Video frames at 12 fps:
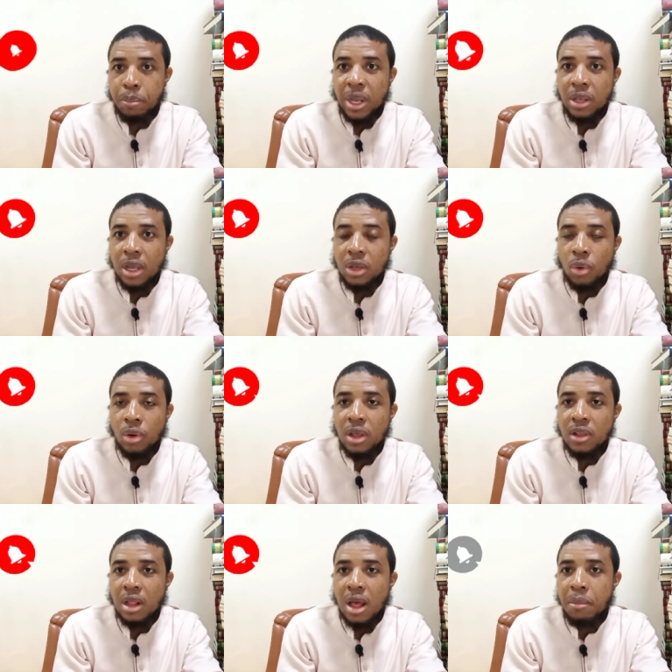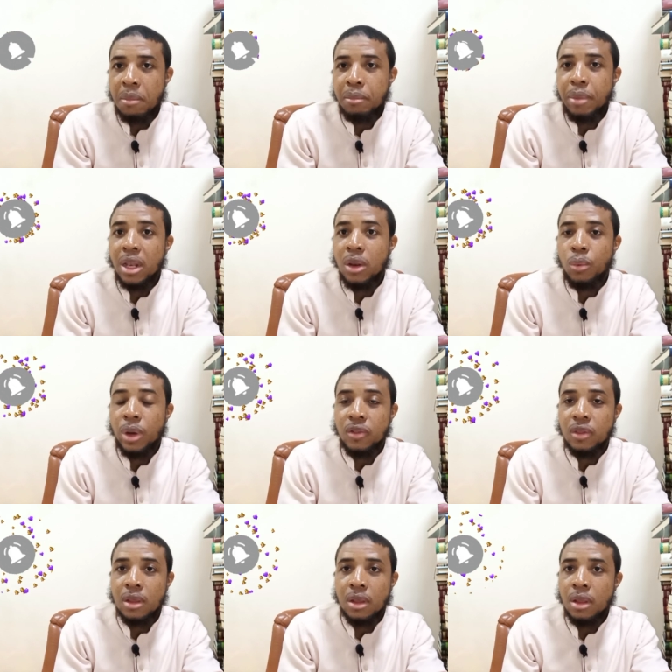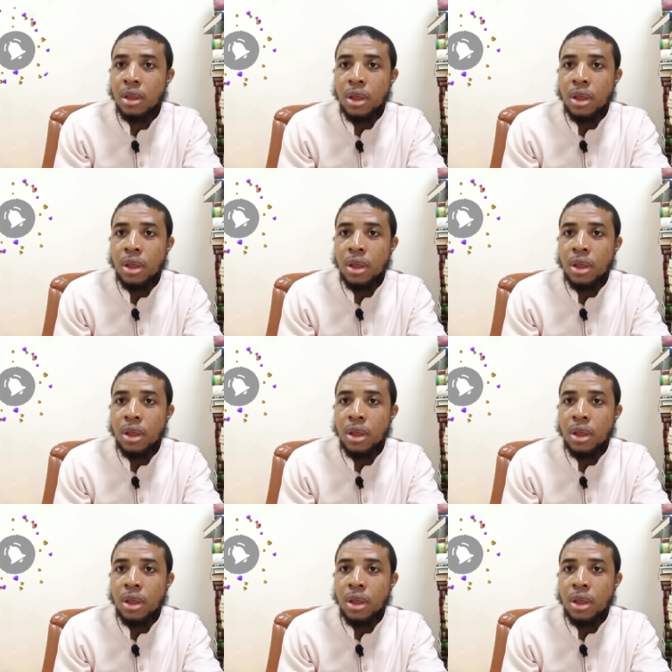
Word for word: painted on Islam by the West.